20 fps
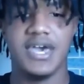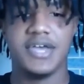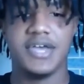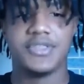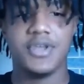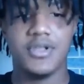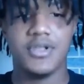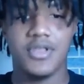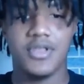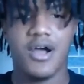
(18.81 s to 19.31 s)

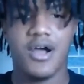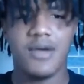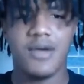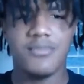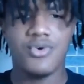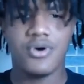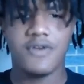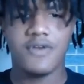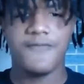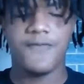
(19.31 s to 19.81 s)
the
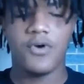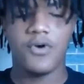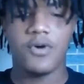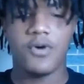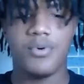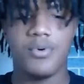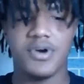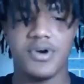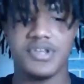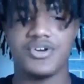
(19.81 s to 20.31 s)
Lawnmower
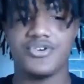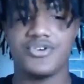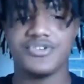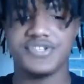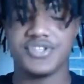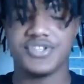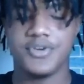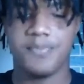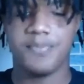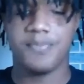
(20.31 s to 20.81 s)
4.0 is
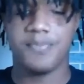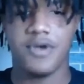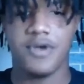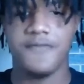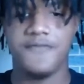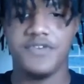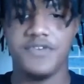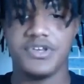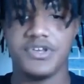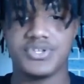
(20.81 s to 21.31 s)
the
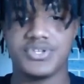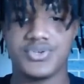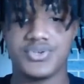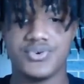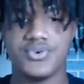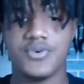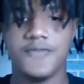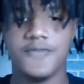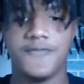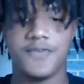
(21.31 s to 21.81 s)
perfect
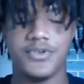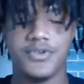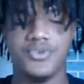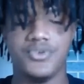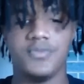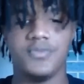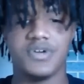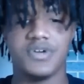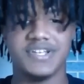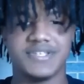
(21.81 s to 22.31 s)
tool for you
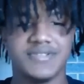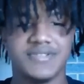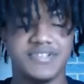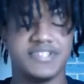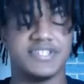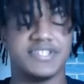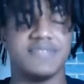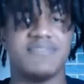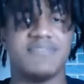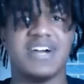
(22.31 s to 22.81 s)
because,
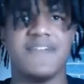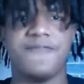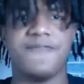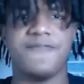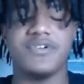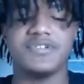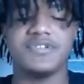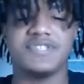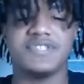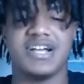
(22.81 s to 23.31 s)
listen, my
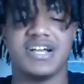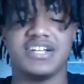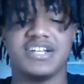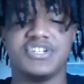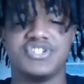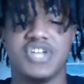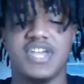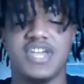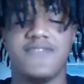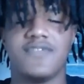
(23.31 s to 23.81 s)
first time
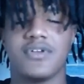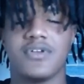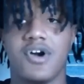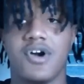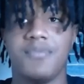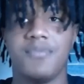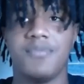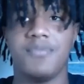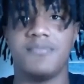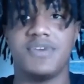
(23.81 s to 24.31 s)
shaving a
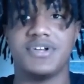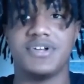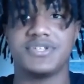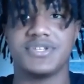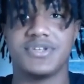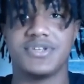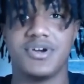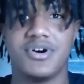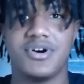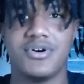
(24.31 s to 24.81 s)
couple of months
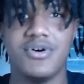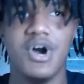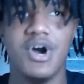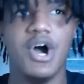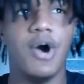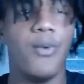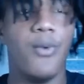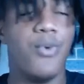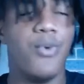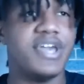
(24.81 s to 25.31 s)
ago
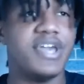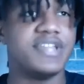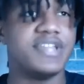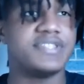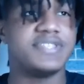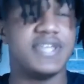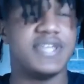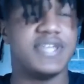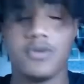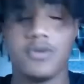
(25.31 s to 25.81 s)
went
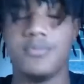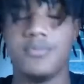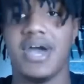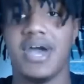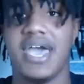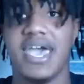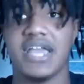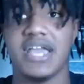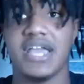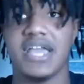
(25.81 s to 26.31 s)
terrible. I
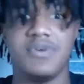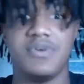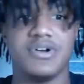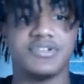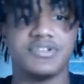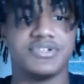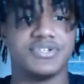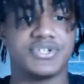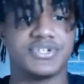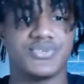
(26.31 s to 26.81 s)
had a
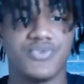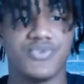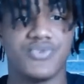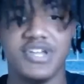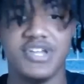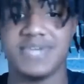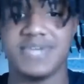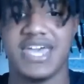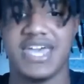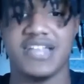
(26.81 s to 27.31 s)
bunch of
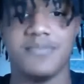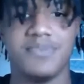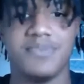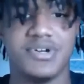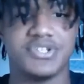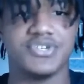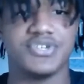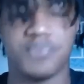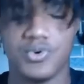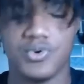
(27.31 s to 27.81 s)
scrapes, I had a bunch
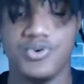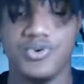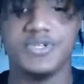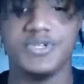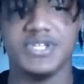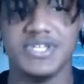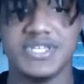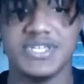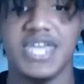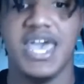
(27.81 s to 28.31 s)
of
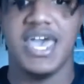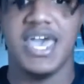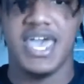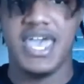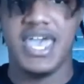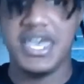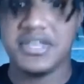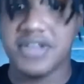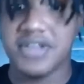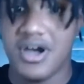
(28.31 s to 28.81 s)
bruises,
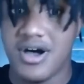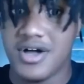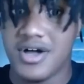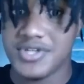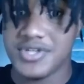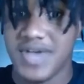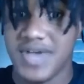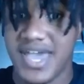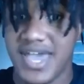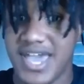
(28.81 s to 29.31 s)
and I also
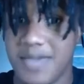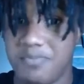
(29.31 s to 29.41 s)
had